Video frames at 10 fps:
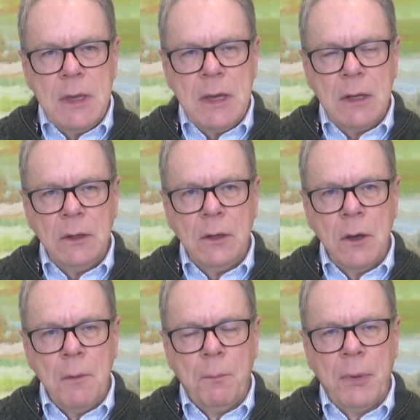It
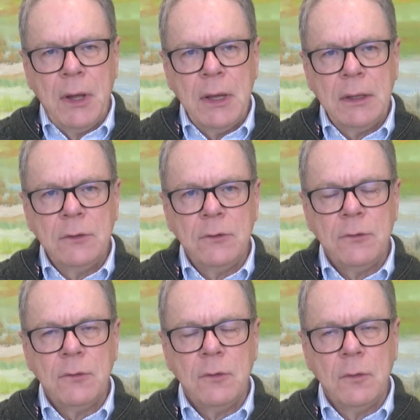
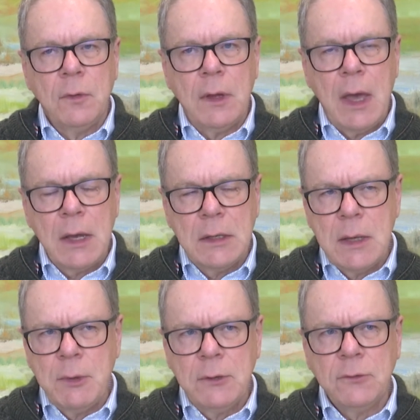combines the
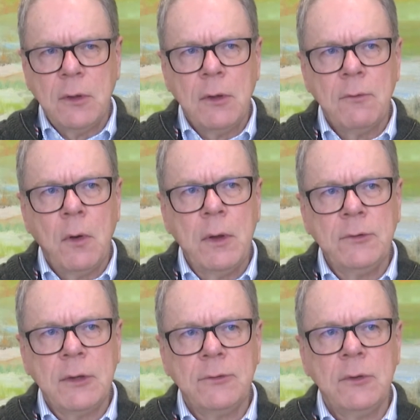academics of
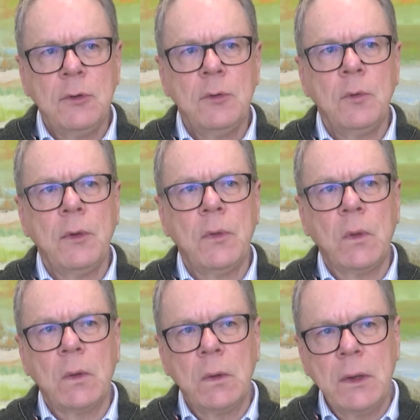OHSU with
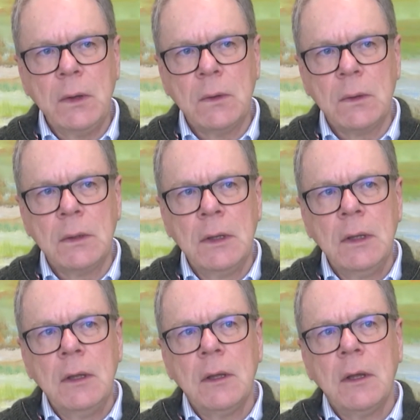the clinical
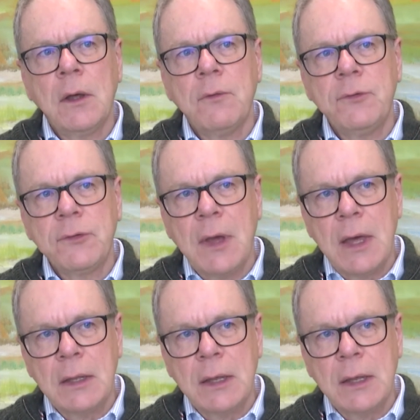of Sky